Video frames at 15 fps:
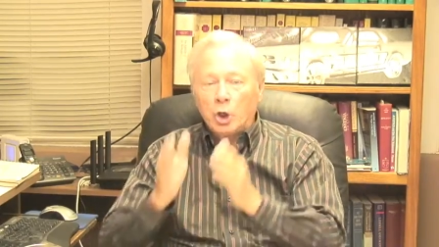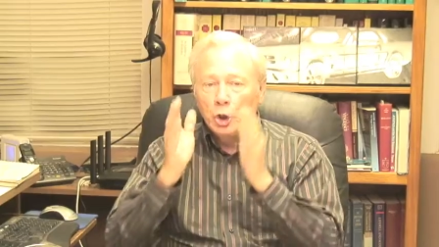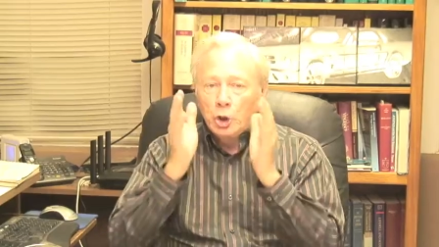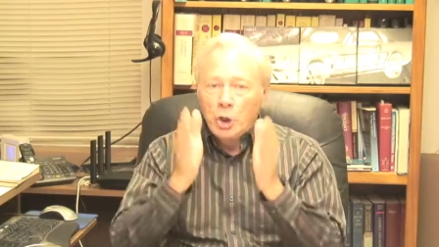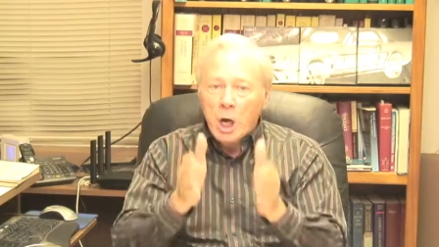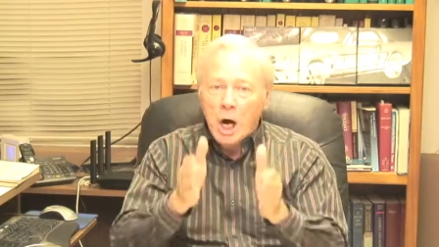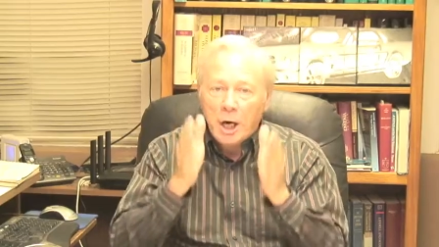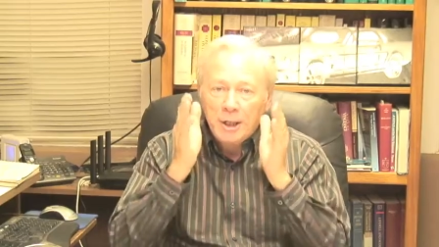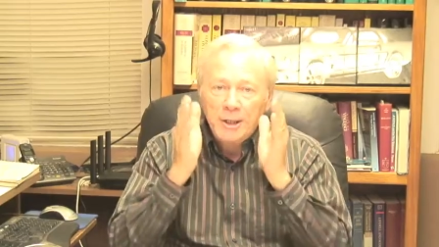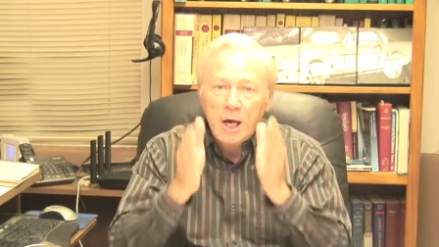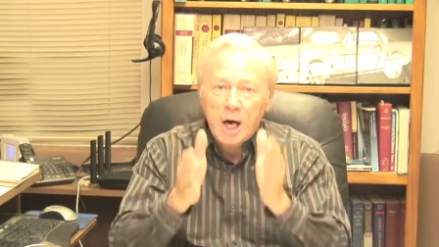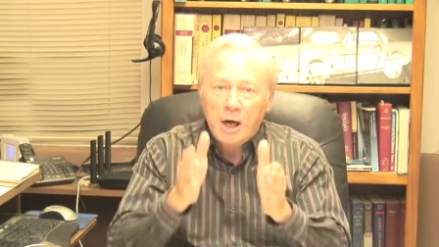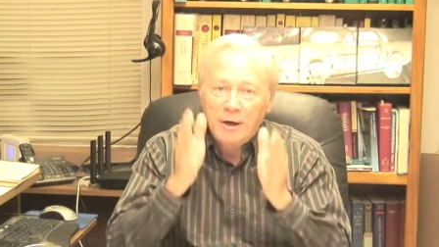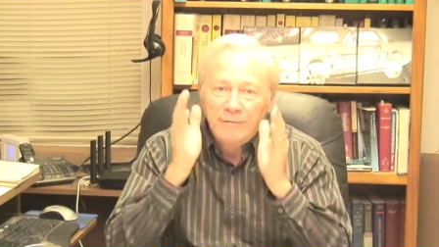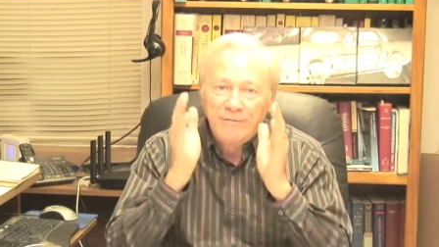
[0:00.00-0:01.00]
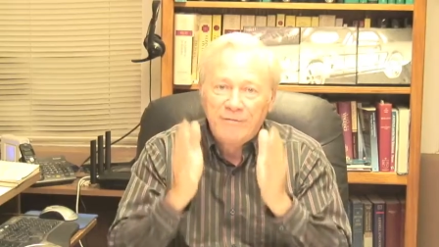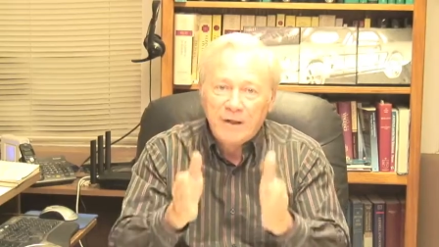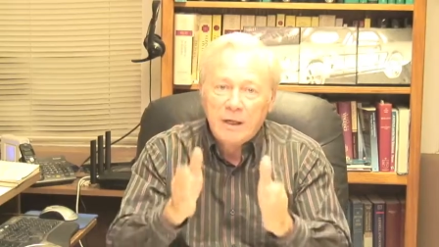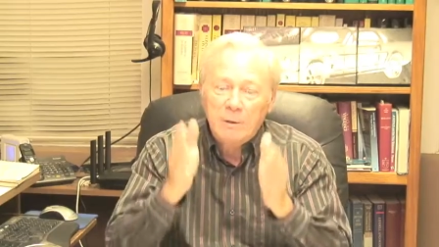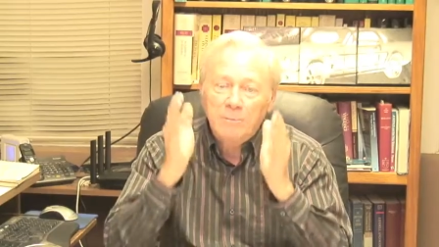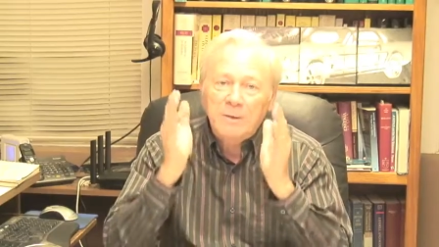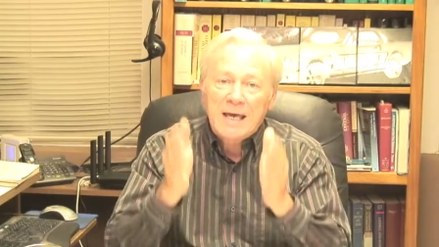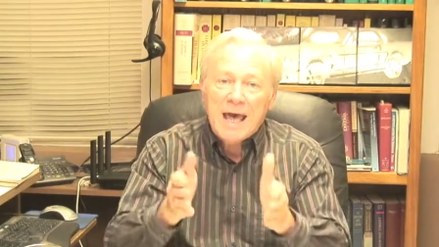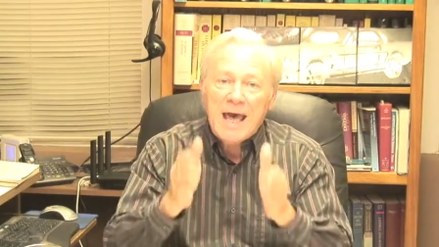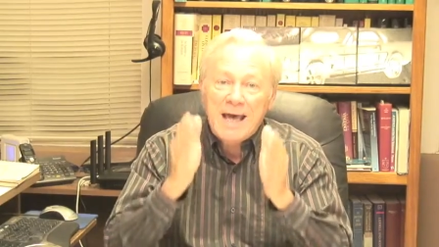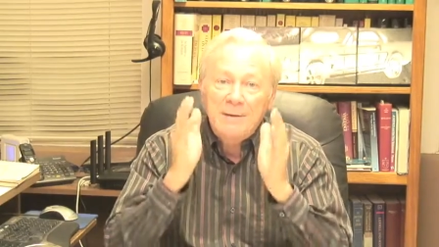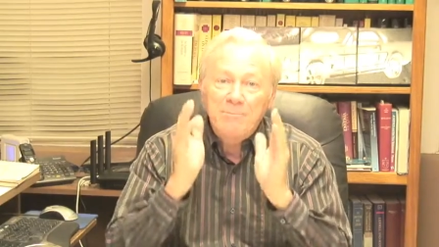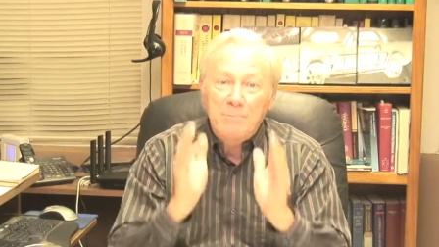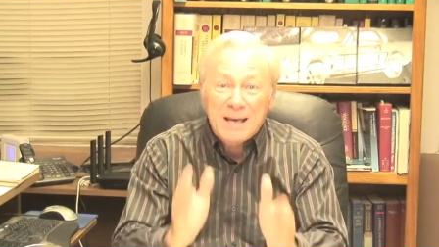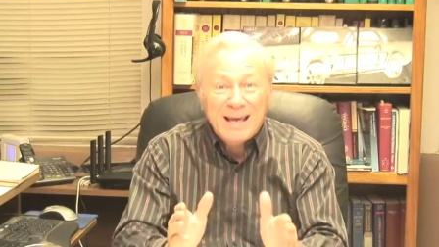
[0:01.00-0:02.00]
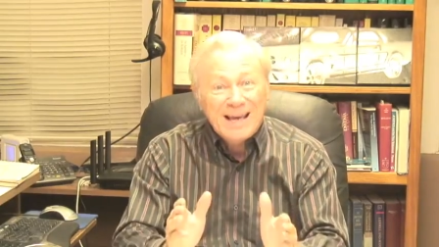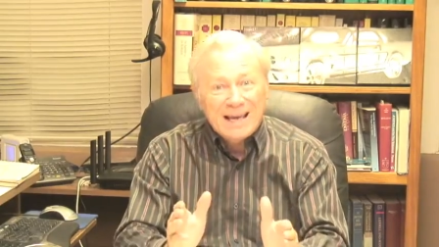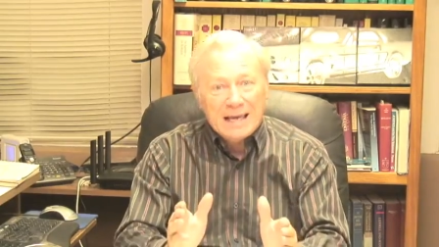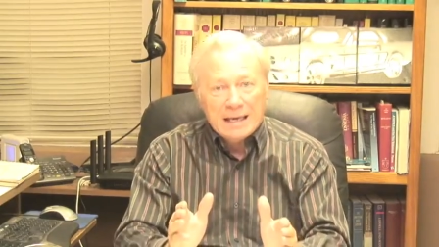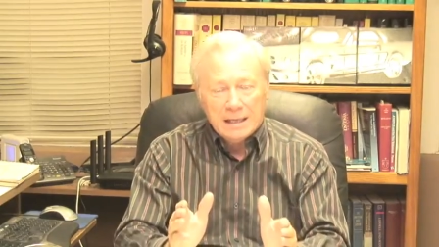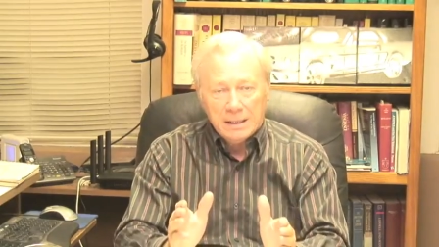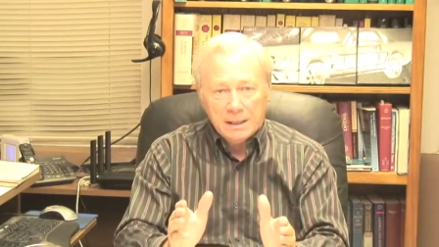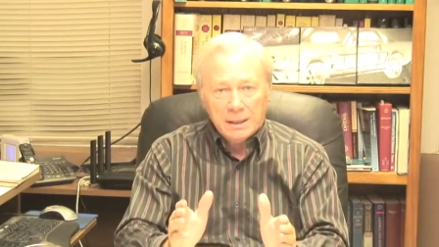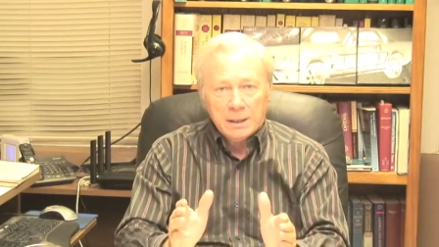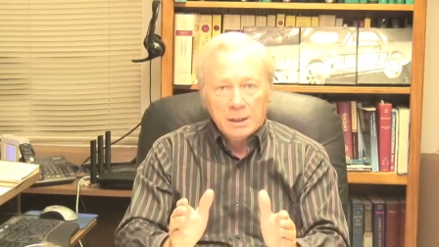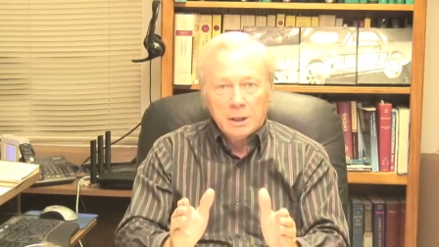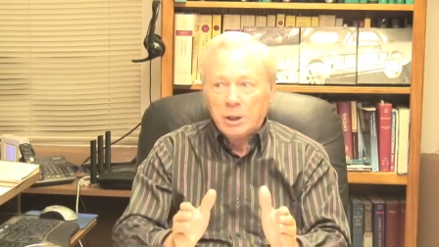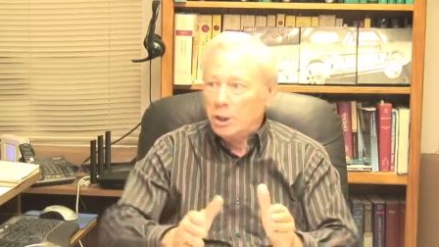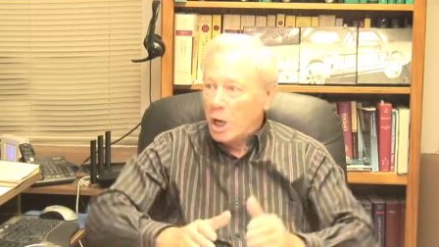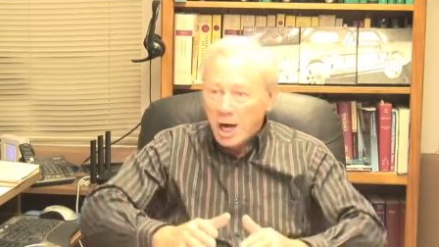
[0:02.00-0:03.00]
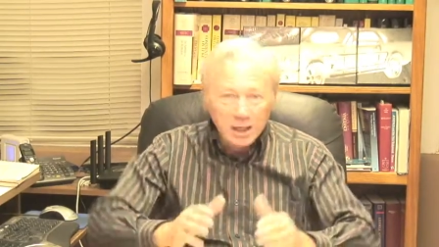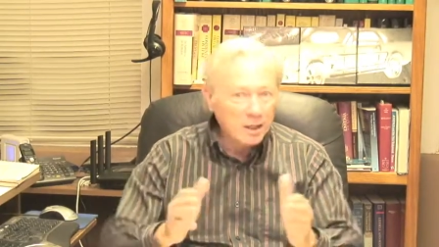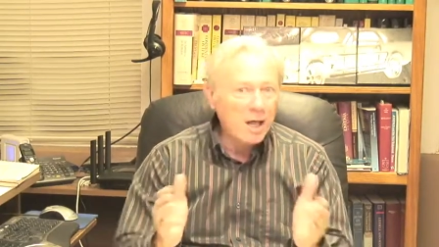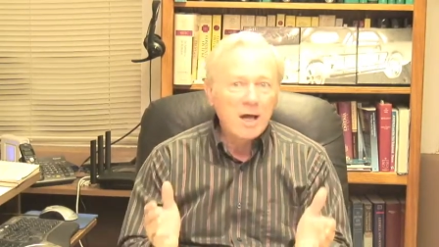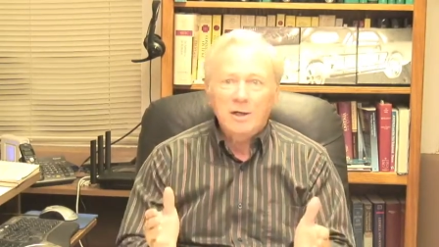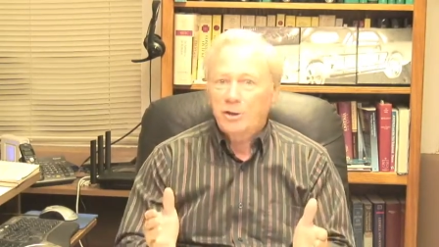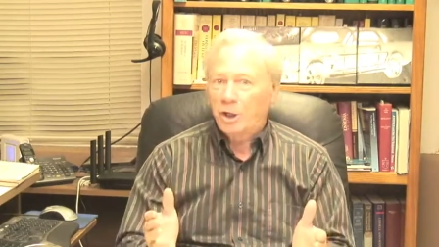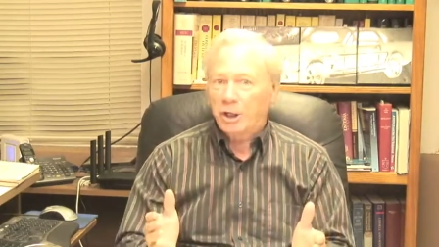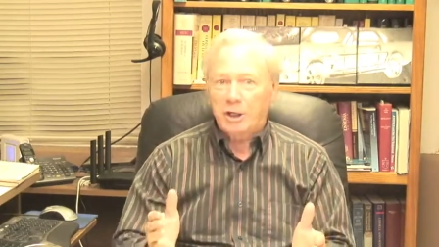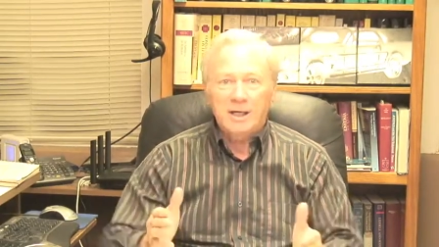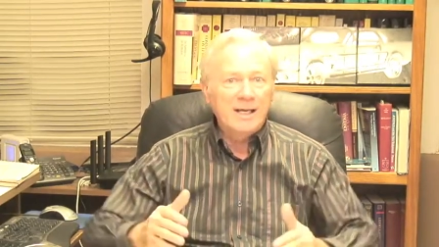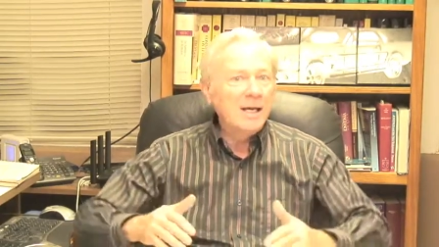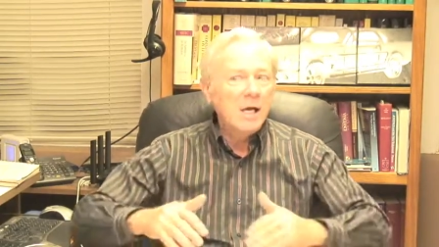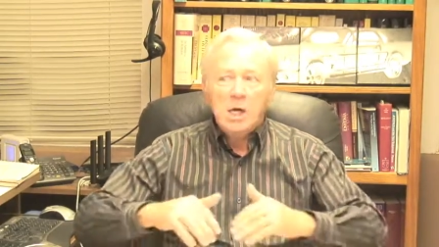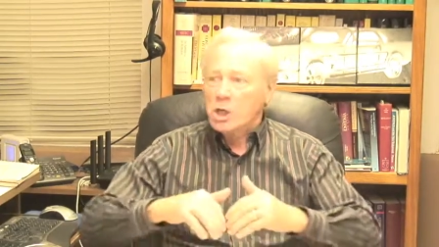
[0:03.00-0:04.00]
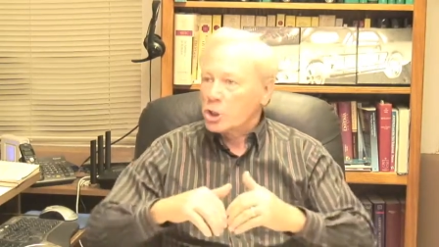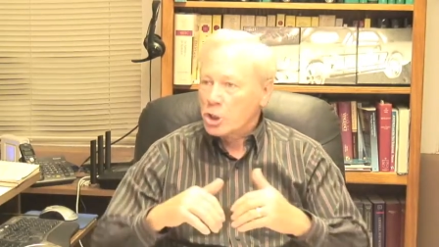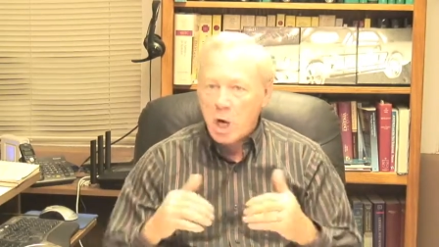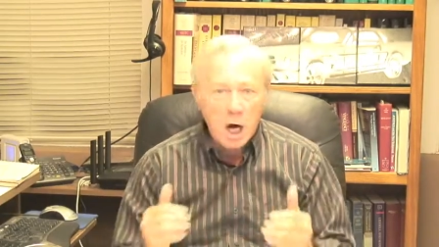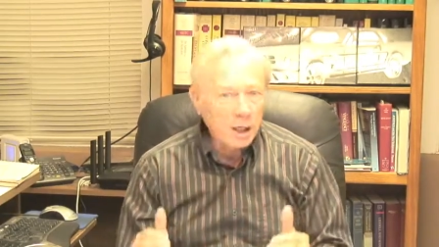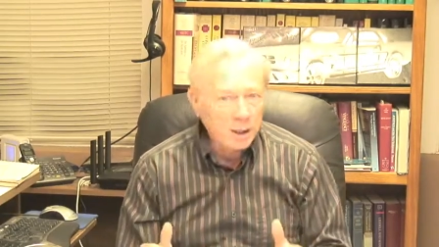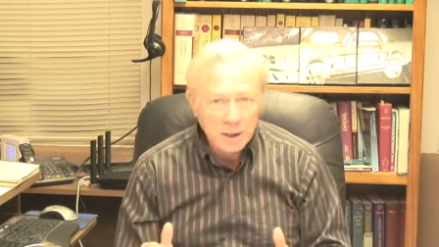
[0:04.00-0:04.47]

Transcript: None of them can be. Not logically, not